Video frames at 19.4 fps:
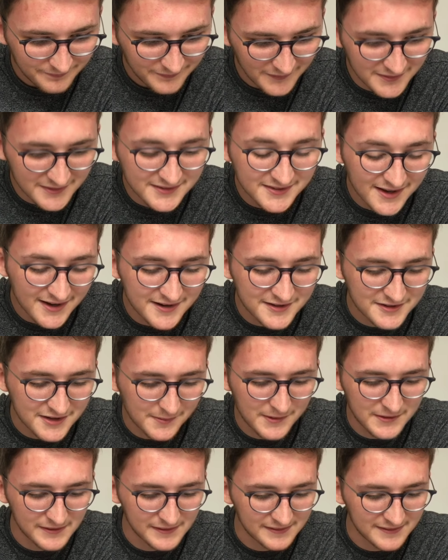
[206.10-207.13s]
the second time I
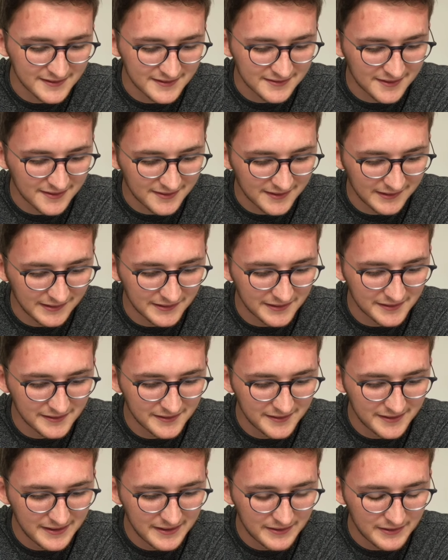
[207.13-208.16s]
read this,
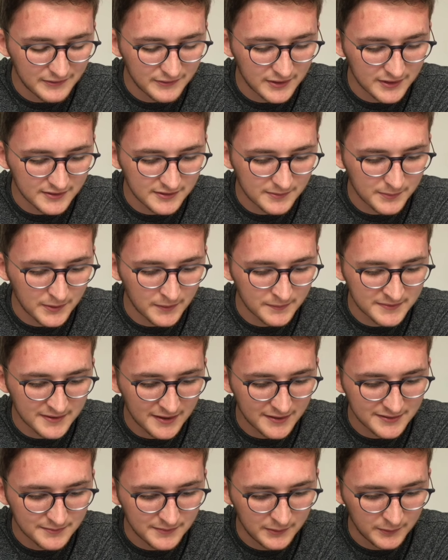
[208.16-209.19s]
the verse that popped
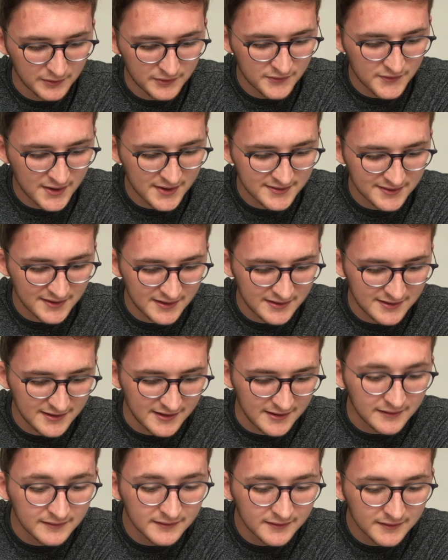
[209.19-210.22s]
out to me was verse
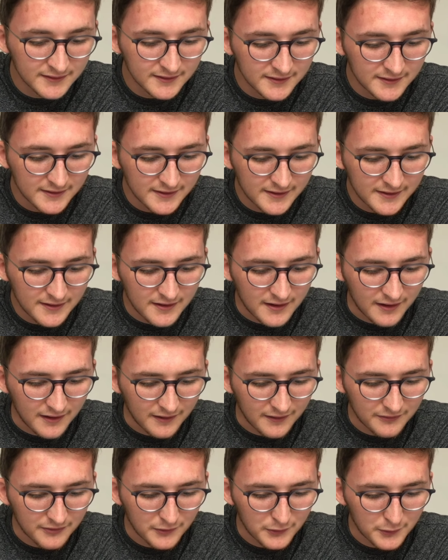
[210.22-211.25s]
18.
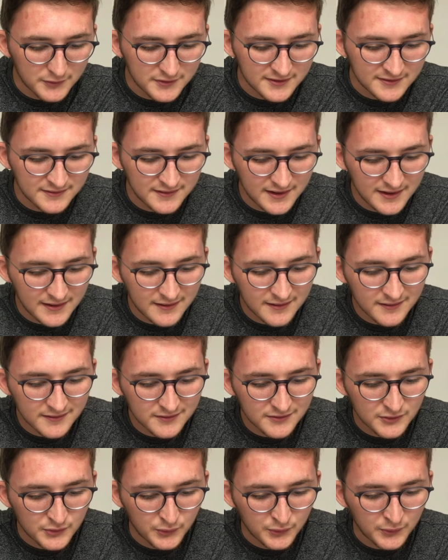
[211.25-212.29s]
The Lord is near
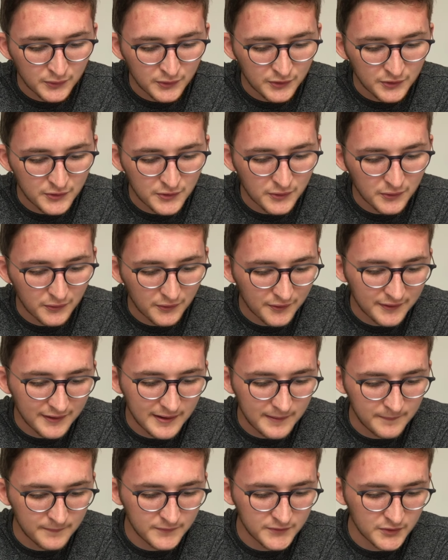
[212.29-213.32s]
to all who call on
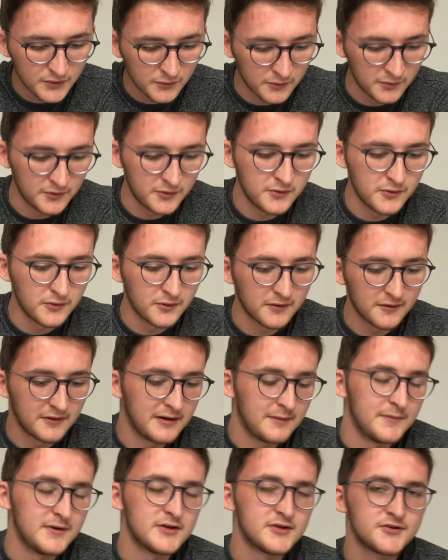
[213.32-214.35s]
him, to all who call on
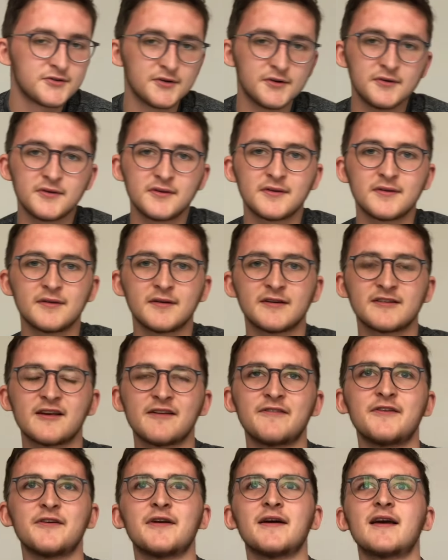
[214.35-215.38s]
him in truth. Because I
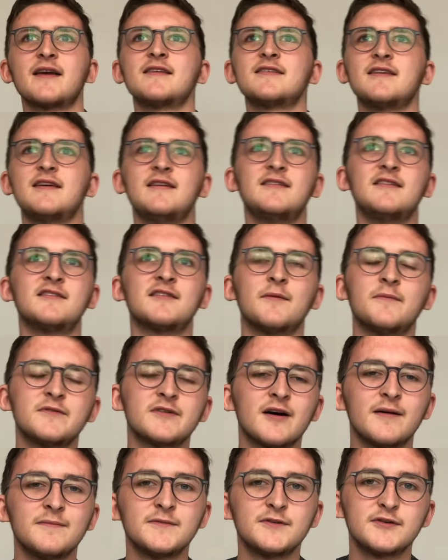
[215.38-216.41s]
feel like it's easy
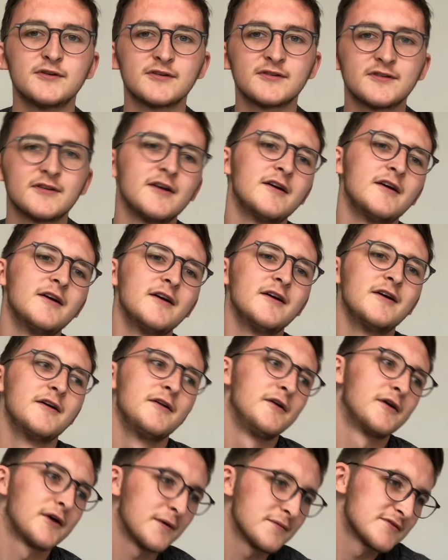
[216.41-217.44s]
sometimes to just
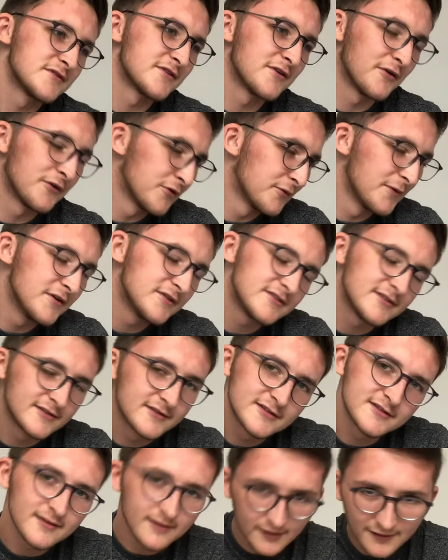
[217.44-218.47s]
look up to God almost in
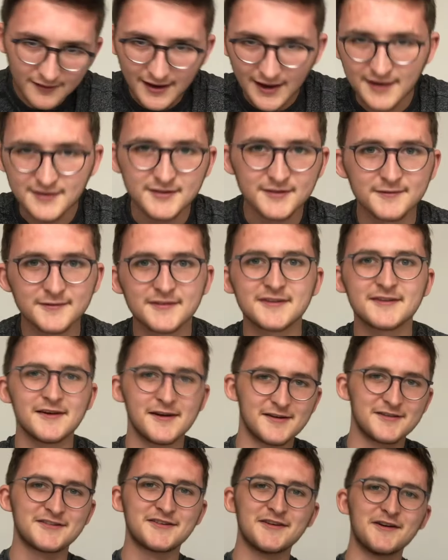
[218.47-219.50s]
sarcasm at
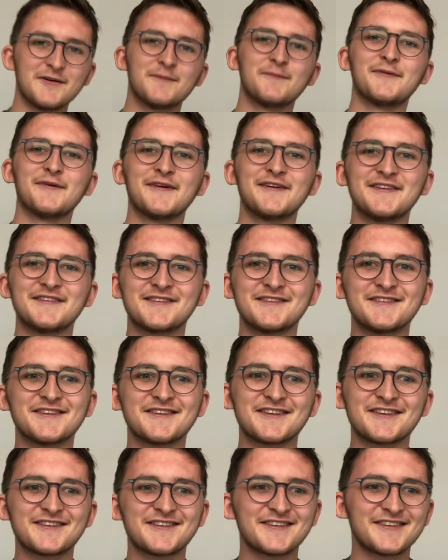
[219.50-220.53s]
certain points and
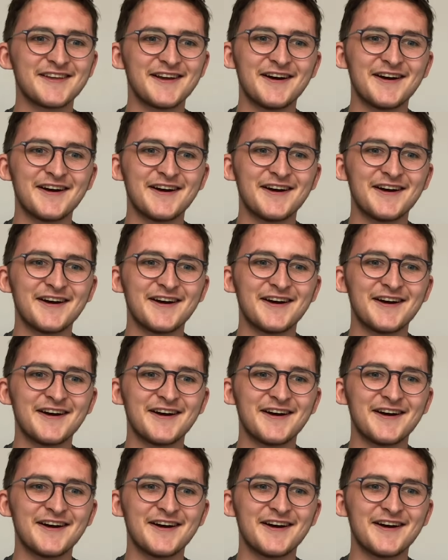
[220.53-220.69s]
just